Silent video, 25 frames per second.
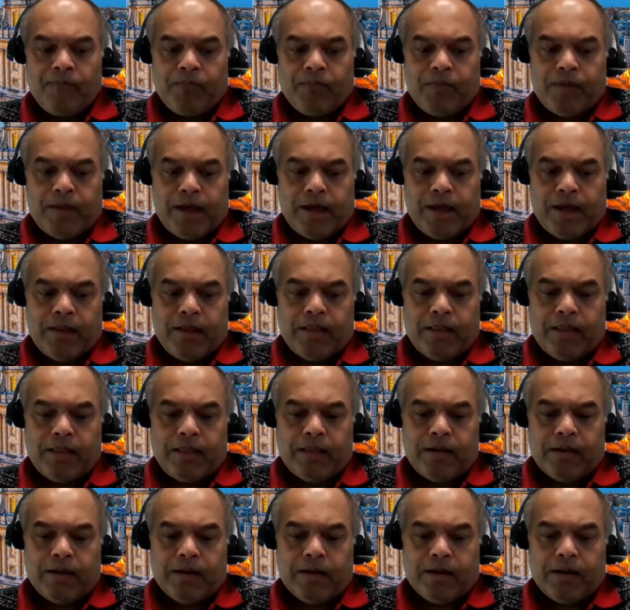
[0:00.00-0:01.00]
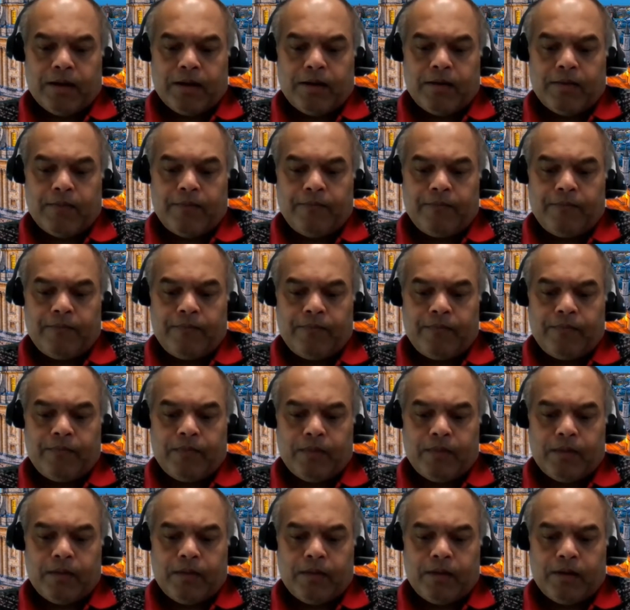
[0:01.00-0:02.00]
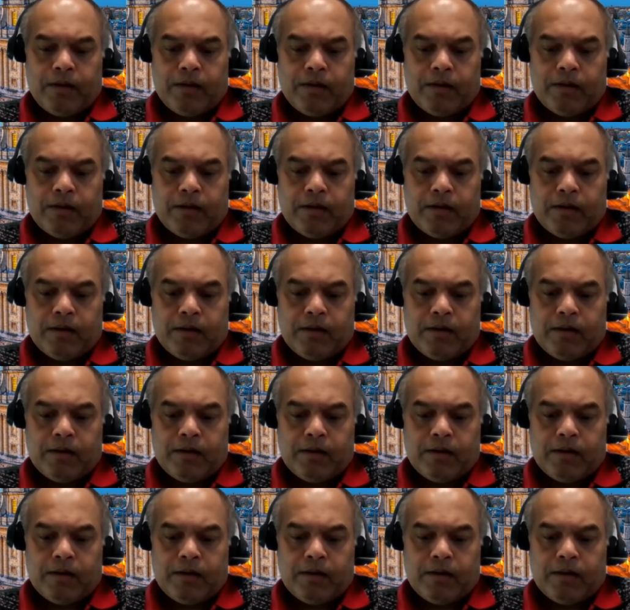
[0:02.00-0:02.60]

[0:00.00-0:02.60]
then the